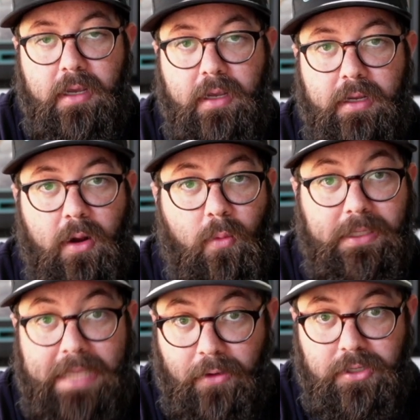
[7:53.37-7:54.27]
You know,
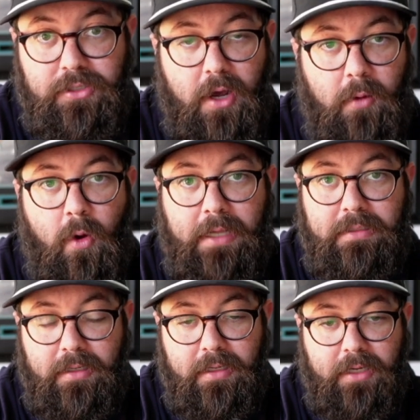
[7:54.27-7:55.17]
without Deshaun
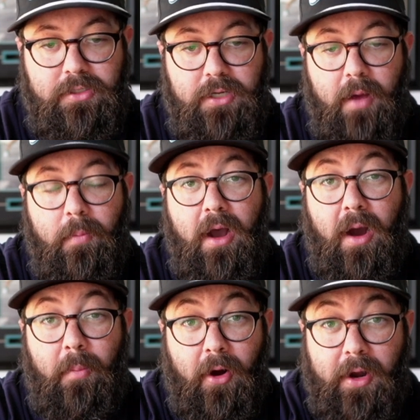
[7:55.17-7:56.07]
Watson, Nick Chubb,
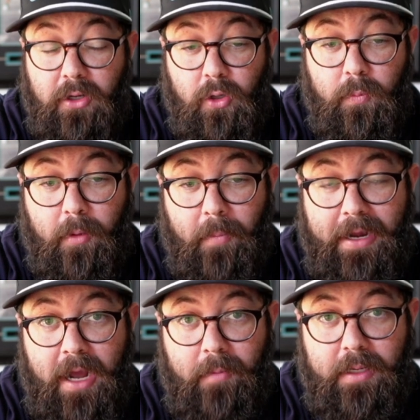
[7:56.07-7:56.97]
Amari Cooper might
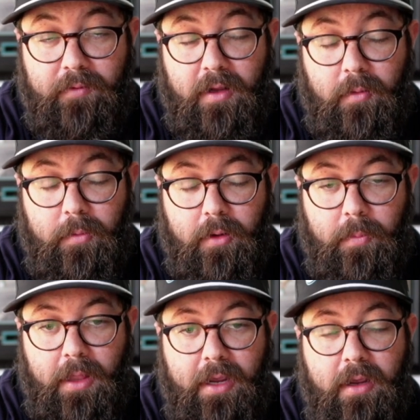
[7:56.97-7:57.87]
not be available to
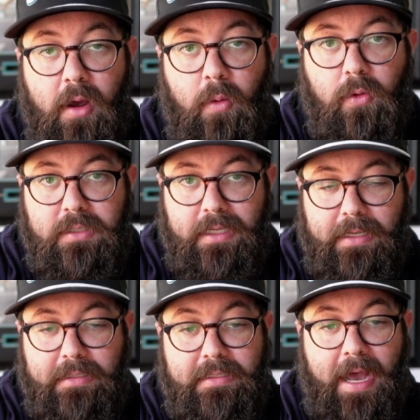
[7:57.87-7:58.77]
play. We'll see
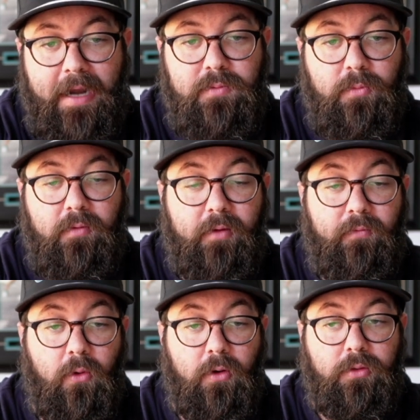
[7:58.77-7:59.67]
his status moving
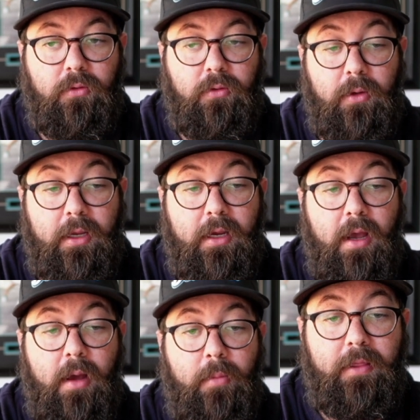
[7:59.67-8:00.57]
forward through the week.
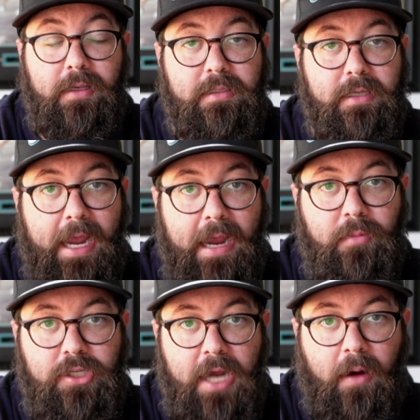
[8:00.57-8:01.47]
But is a game
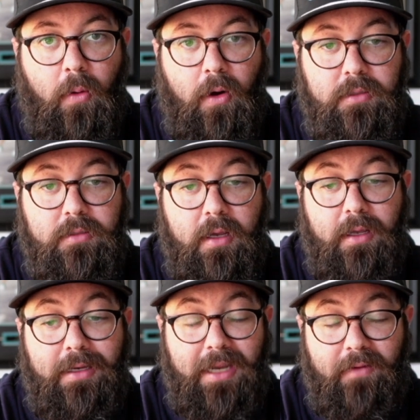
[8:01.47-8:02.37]
the Jaguars
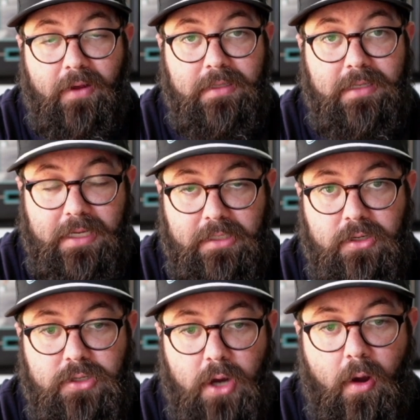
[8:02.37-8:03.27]
defense needs to
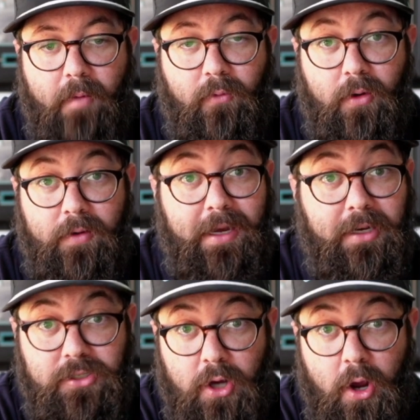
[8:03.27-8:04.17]
show up for. They
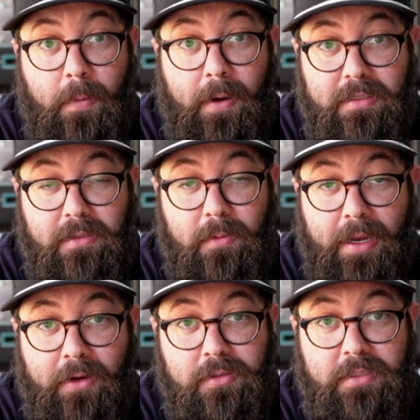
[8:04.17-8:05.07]
didn't show up against a
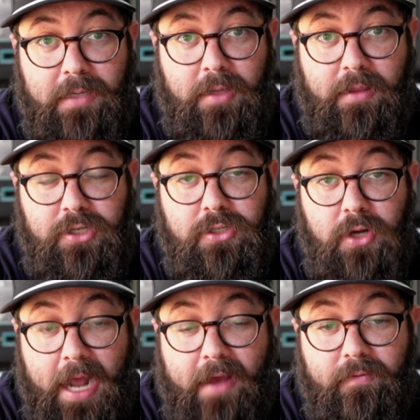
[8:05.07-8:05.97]
Bengals team that they should
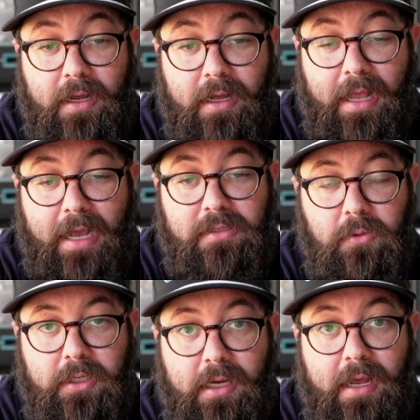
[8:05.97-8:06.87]
have last
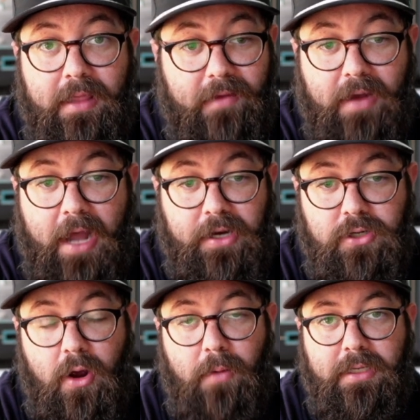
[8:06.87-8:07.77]
week. They've got to
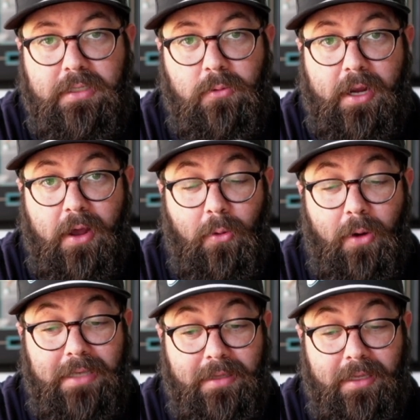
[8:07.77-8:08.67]
show up this week.
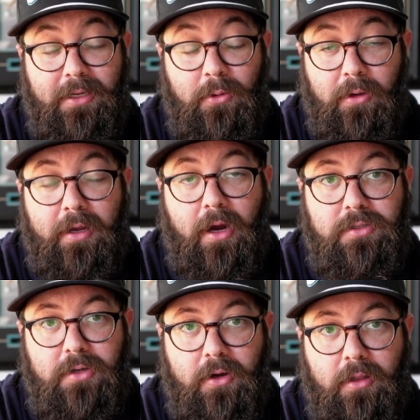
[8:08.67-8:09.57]
Otherwise, I think you really are
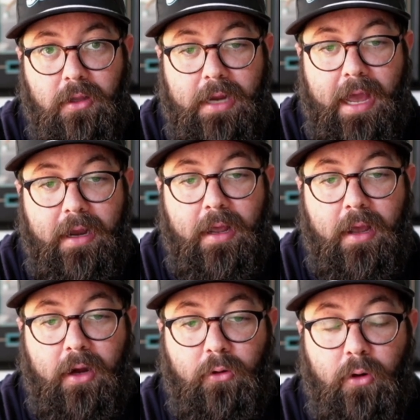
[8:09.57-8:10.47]
starting to look at
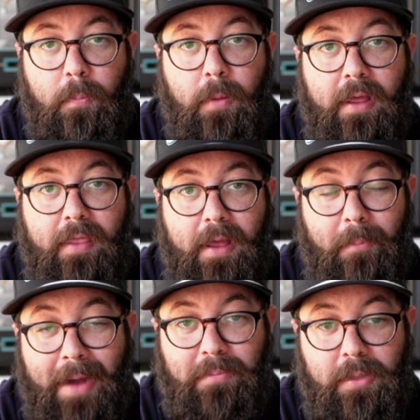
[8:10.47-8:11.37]
a group that
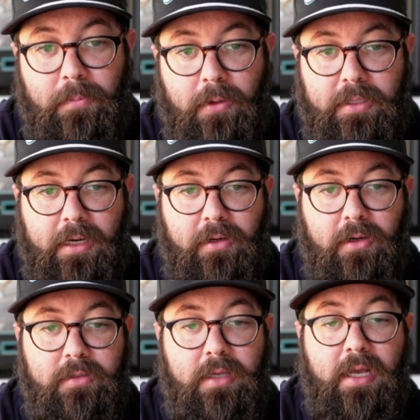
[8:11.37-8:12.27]
might be
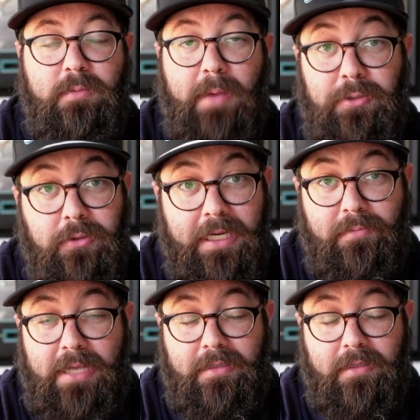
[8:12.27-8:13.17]
pretenders. Special teams
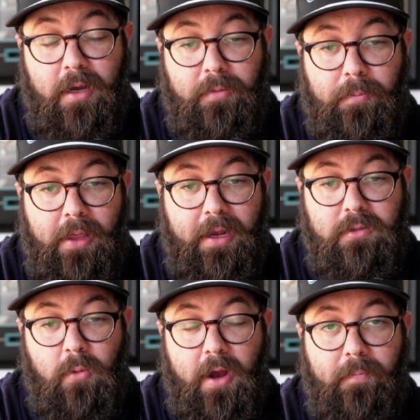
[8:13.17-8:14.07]
has to come to play as
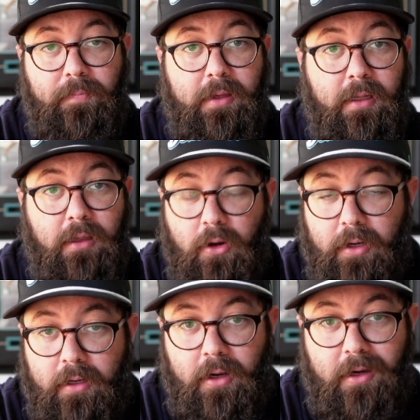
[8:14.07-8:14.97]
well.
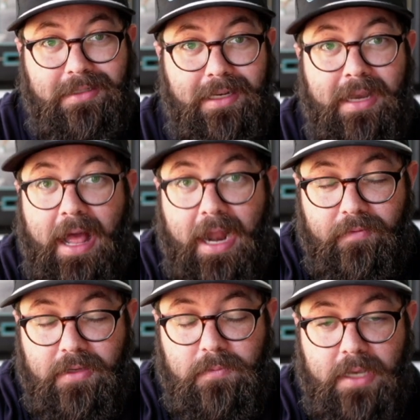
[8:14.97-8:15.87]
Logan Cook did not have
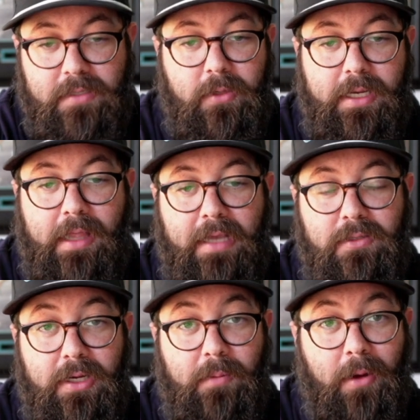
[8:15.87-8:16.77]
his best week last
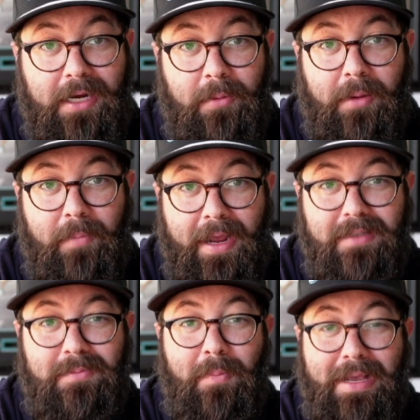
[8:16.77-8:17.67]
week. Brandon
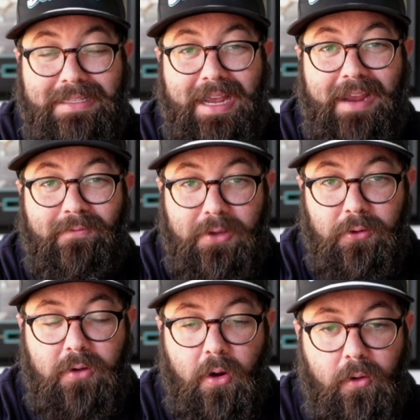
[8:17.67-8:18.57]
McManus missed a
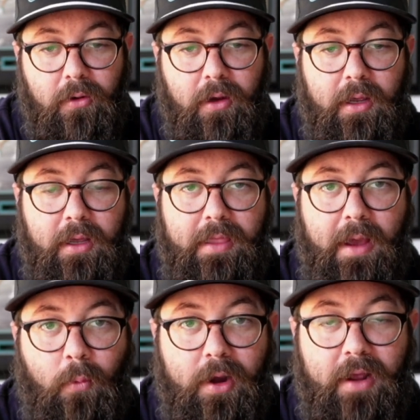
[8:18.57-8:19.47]
field goal that
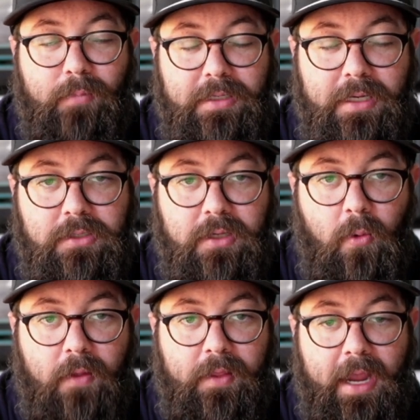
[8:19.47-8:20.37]
would have potentially
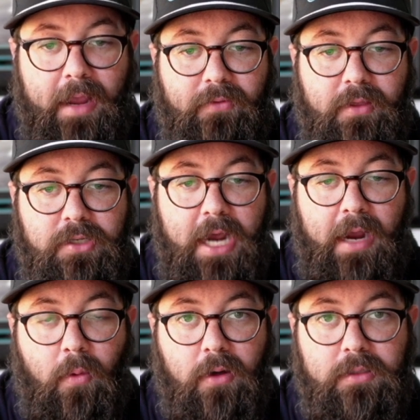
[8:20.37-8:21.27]
won the game for the
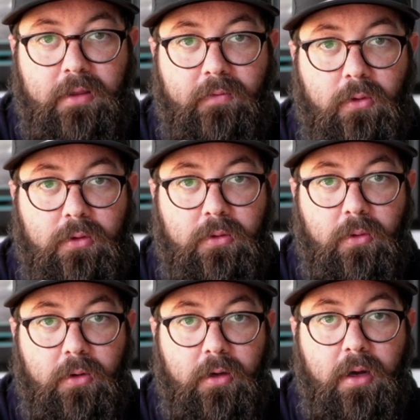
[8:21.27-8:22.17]
Jaguars in the fourth
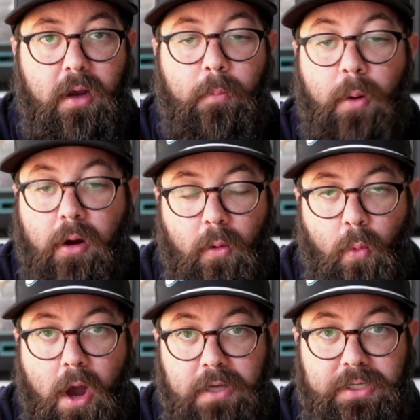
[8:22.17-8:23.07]
quarter. Parker
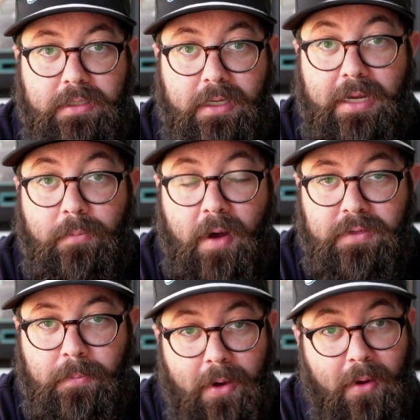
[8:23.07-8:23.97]
Washington, he muffed
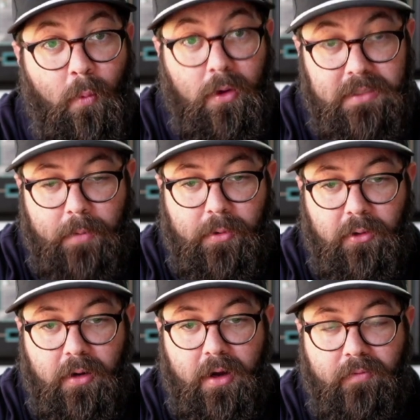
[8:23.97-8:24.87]
a punt, was able to
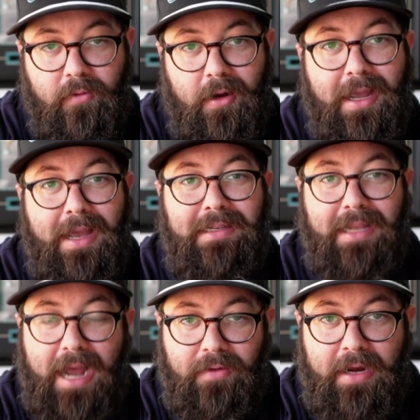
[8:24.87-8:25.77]
recover it, did
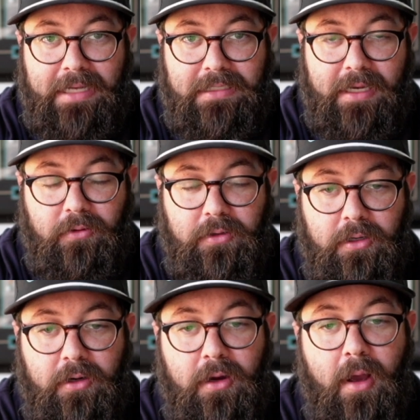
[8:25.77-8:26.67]
have a nice kick
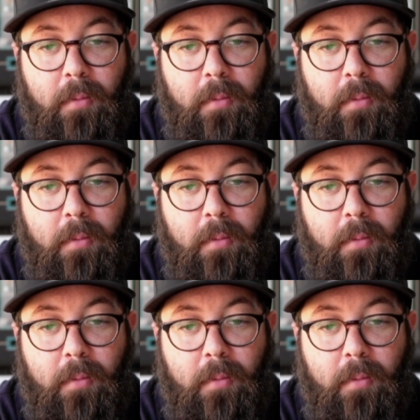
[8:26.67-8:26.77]
return.